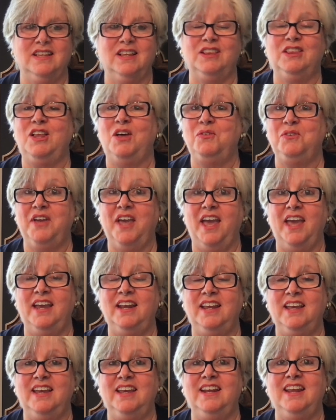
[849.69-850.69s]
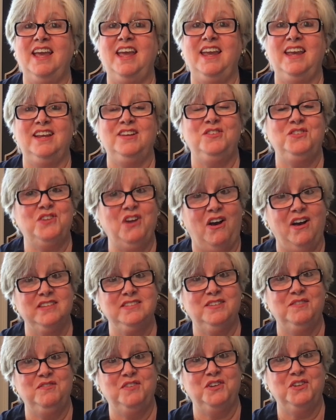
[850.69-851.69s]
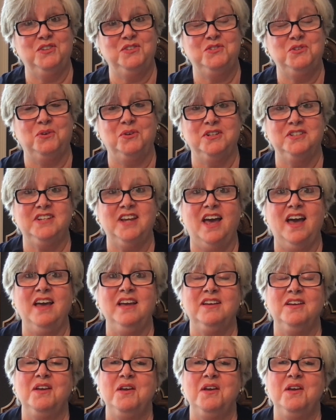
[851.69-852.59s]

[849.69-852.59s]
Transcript: Located in Dawsonville, Georgia,